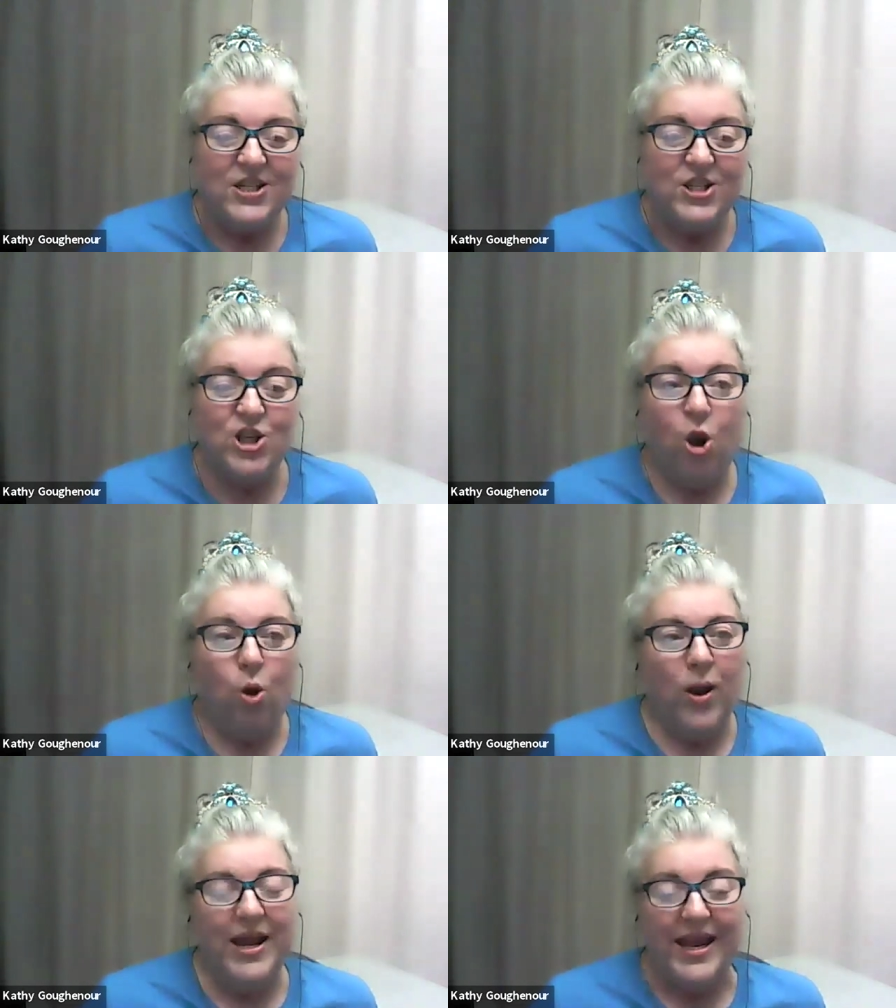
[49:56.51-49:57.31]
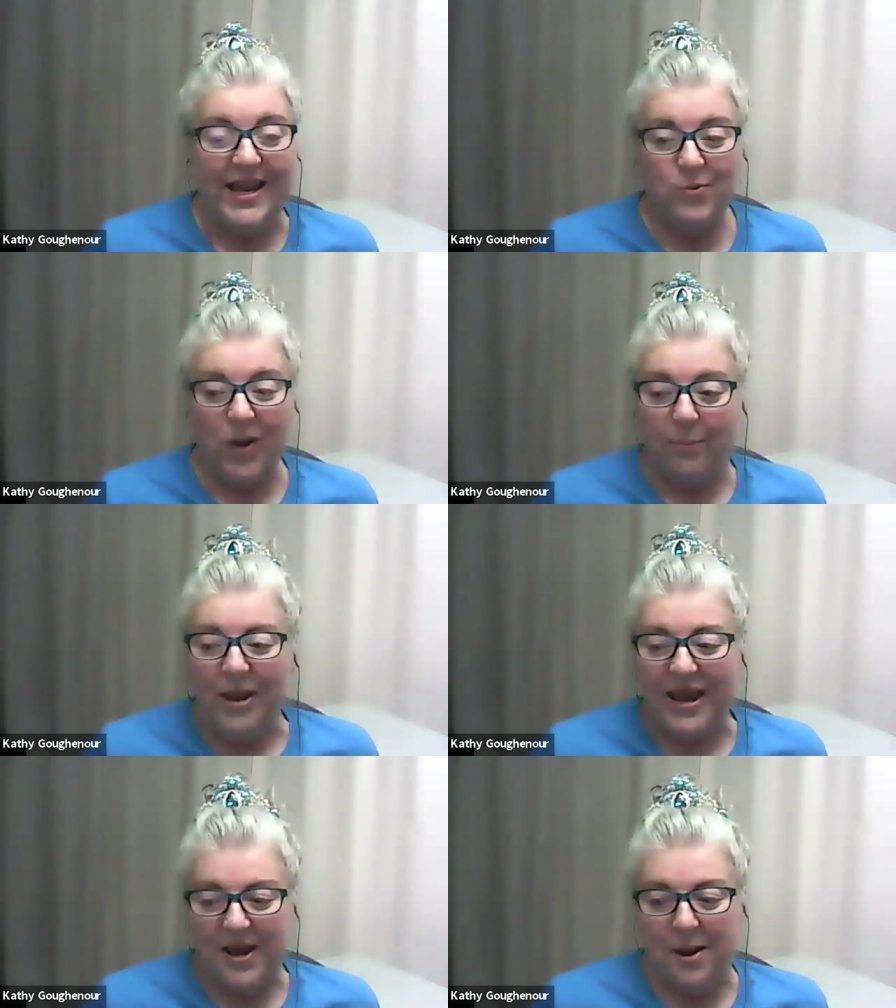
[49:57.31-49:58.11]
So, in
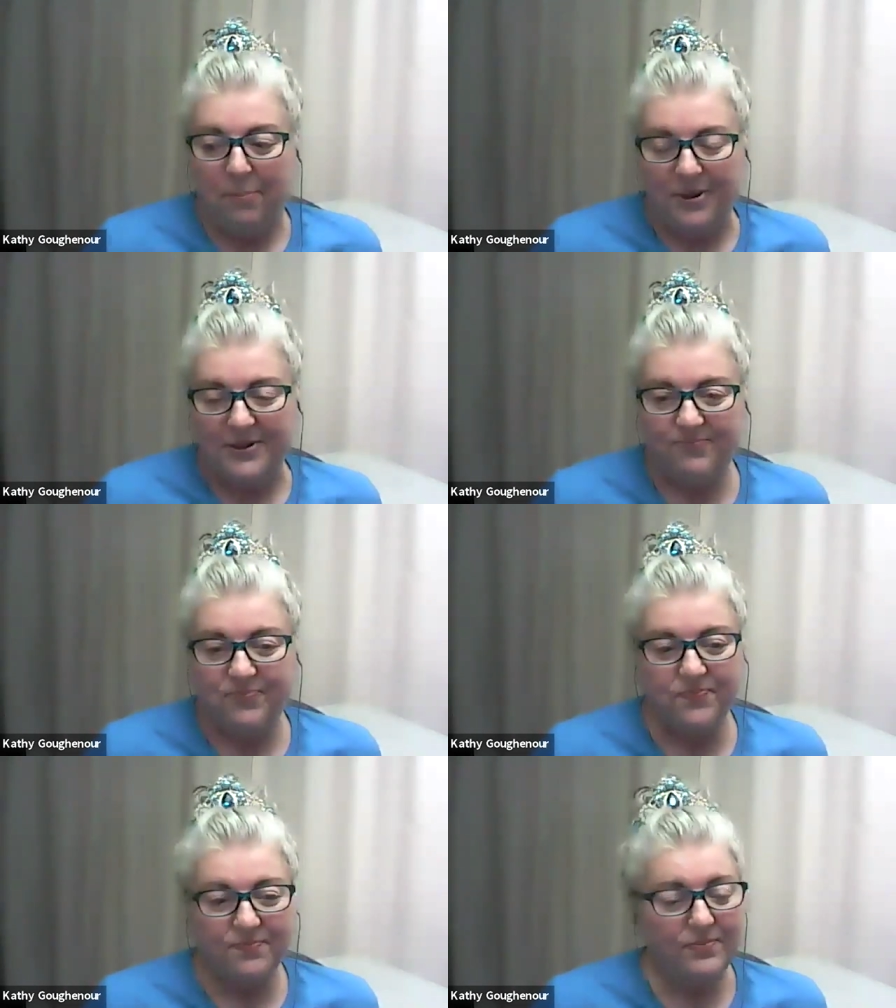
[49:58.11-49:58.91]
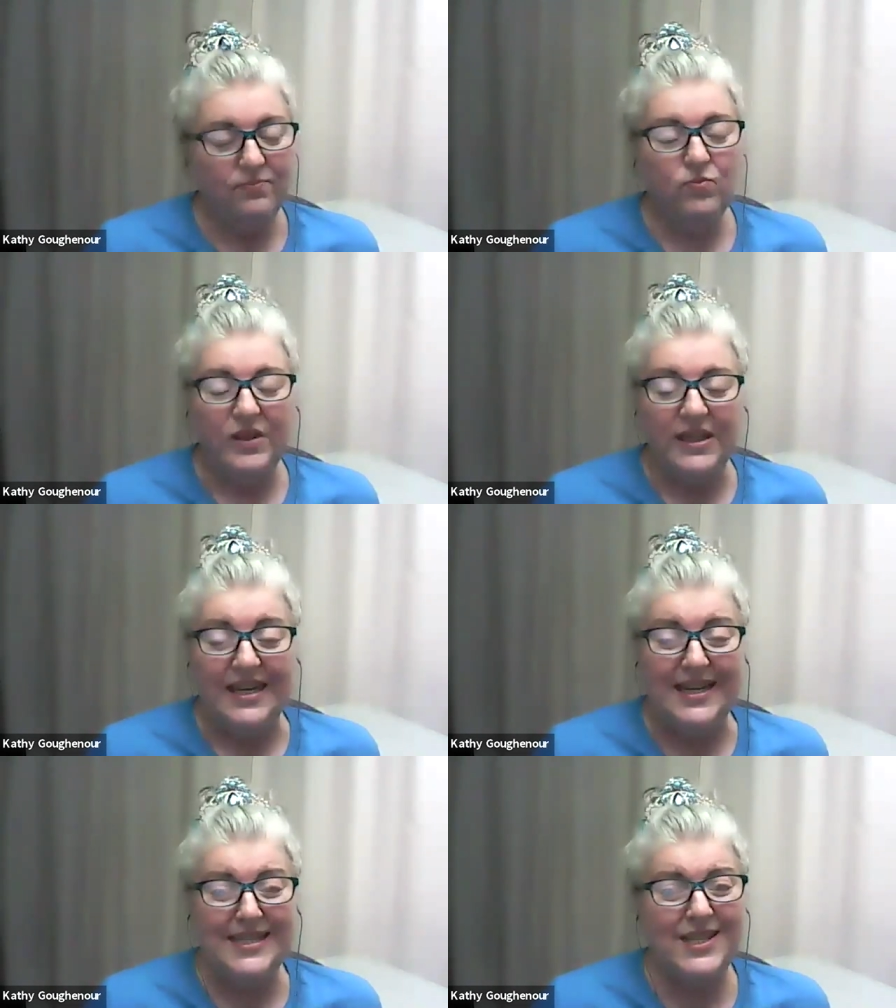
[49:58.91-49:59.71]
wrapping up,
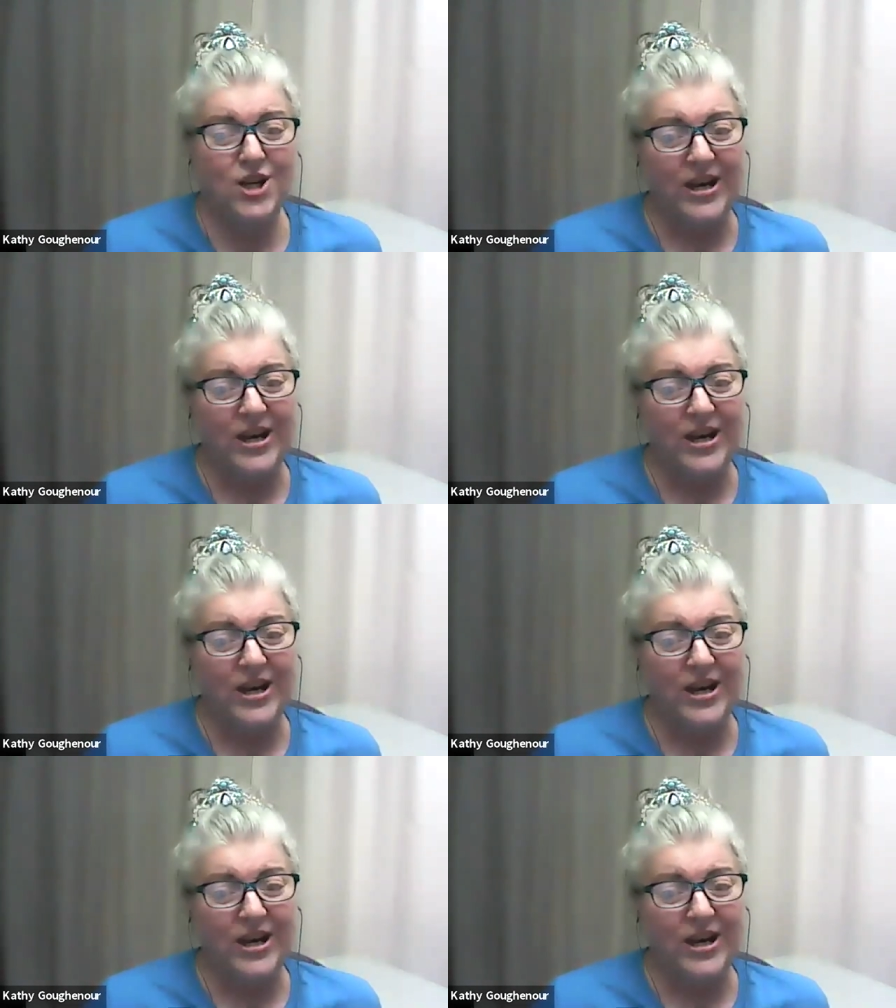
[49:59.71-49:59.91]
is there